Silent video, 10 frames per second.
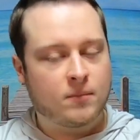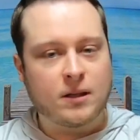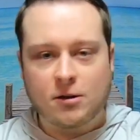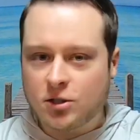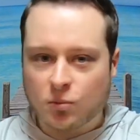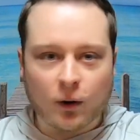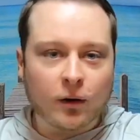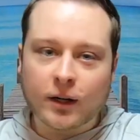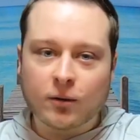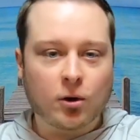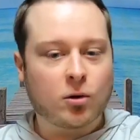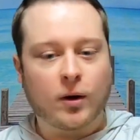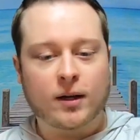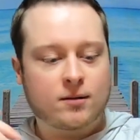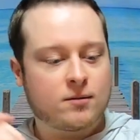you're just reeling in real
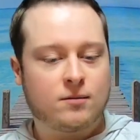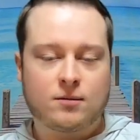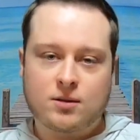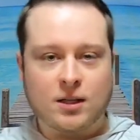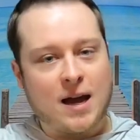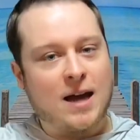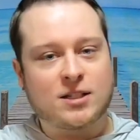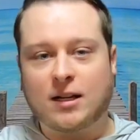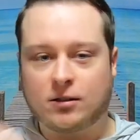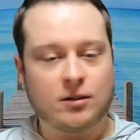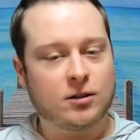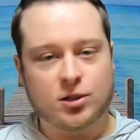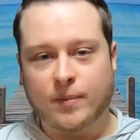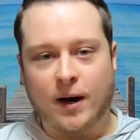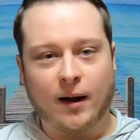quick to cast out to another
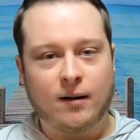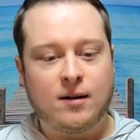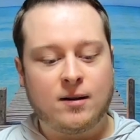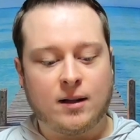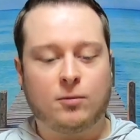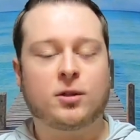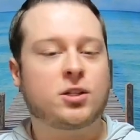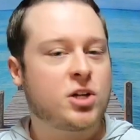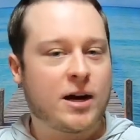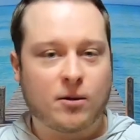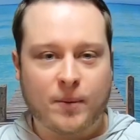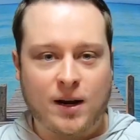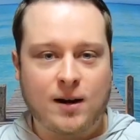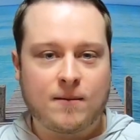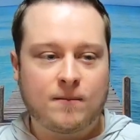spot. And with a
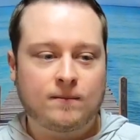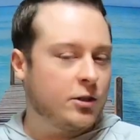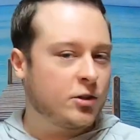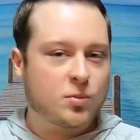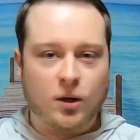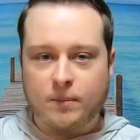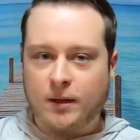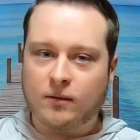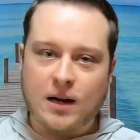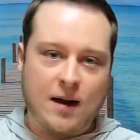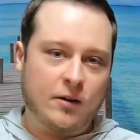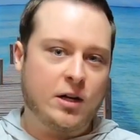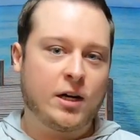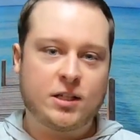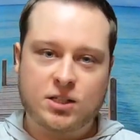chatterbait, you just want to be able to have a
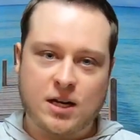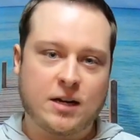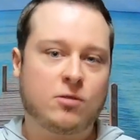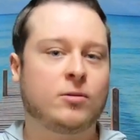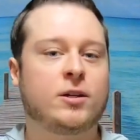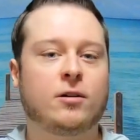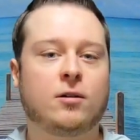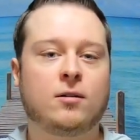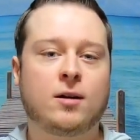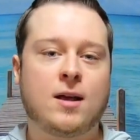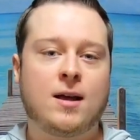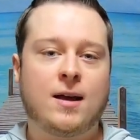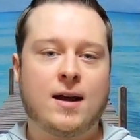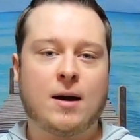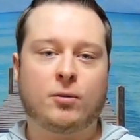nice steady reel,
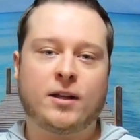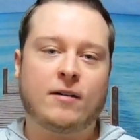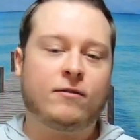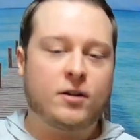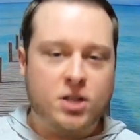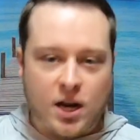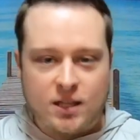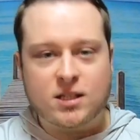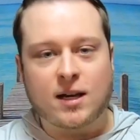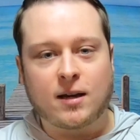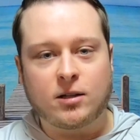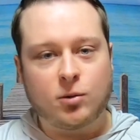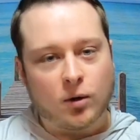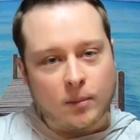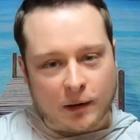and when that fish hits it,
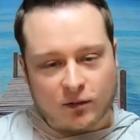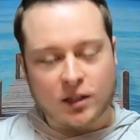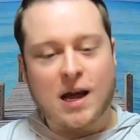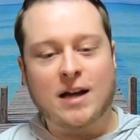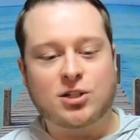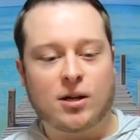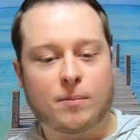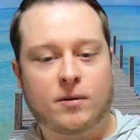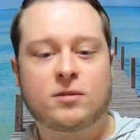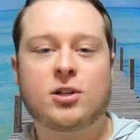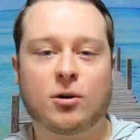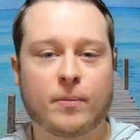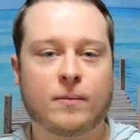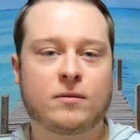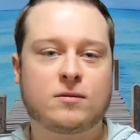you want to be able to catch up
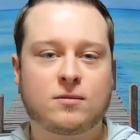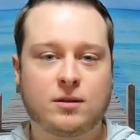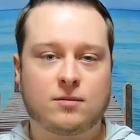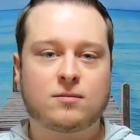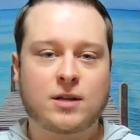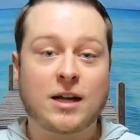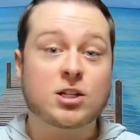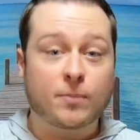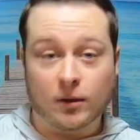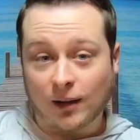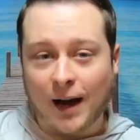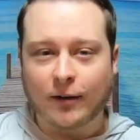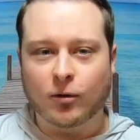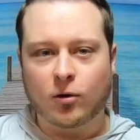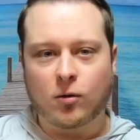your
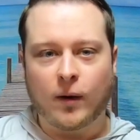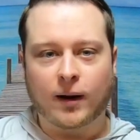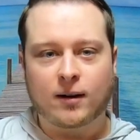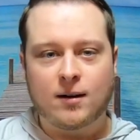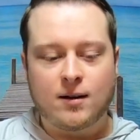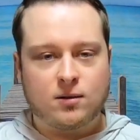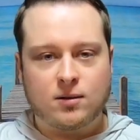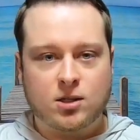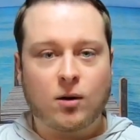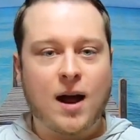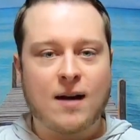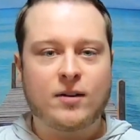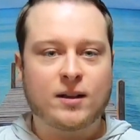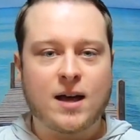line real quick. So having